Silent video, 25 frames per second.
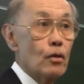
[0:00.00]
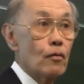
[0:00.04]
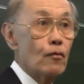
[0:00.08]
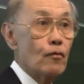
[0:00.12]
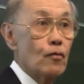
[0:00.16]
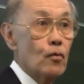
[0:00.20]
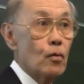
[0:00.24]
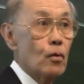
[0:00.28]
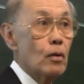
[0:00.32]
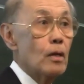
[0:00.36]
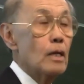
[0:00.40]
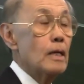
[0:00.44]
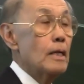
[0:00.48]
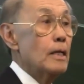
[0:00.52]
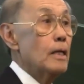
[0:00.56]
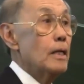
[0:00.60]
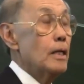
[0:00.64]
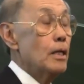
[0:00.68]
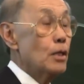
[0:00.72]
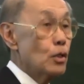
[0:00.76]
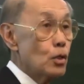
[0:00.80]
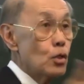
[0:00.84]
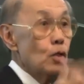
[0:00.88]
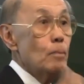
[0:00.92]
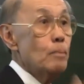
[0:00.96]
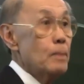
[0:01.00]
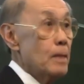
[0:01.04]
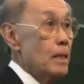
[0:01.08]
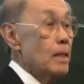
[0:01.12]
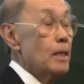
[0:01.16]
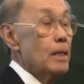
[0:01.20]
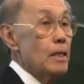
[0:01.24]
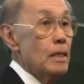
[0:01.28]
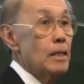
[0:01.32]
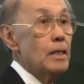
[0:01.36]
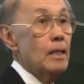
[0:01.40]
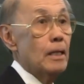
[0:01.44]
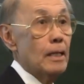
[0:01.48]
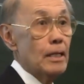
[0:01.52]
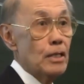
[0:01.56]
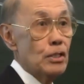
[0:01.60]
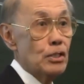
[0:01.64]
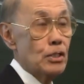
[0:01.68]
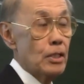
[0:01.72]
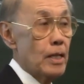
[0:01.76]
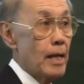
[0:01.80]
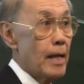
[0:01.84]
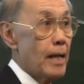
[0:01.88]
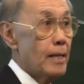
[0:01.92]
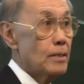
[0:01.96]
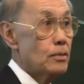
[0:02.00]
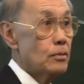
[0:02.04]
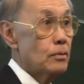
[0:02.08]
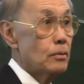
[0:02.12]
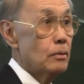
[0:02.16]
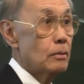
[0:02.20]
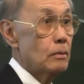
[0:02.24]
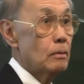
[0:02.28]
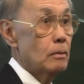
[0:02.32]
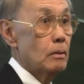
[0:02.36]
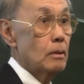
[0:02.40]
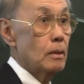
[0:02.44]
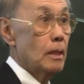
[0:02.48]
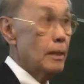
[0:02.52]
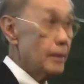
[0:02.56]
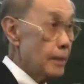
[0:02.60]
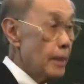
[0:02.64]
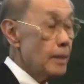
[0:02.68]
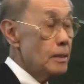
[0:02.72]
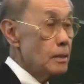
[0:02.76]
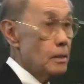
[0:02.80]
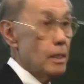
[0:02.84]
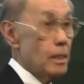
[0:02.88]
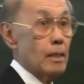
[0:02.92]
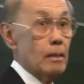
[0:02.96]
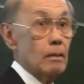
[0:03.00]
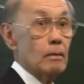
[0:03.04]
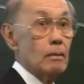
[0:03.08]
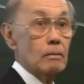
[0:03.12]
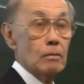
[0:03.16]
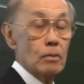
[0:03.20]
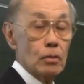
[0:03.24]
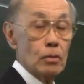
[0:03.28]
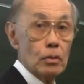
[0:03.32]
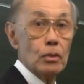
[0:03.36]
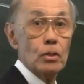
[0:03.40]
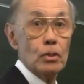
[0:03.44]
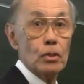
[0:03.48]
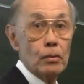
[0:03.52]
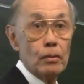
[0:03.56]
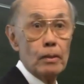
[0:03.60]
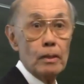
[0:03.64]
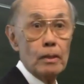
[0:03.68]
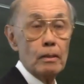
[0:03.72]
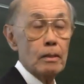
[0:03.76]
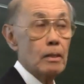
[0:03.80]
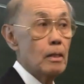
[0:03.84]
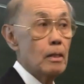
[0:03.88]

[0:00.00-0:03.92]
Therefore, it could be an inhalation hazard. It does take it, you can do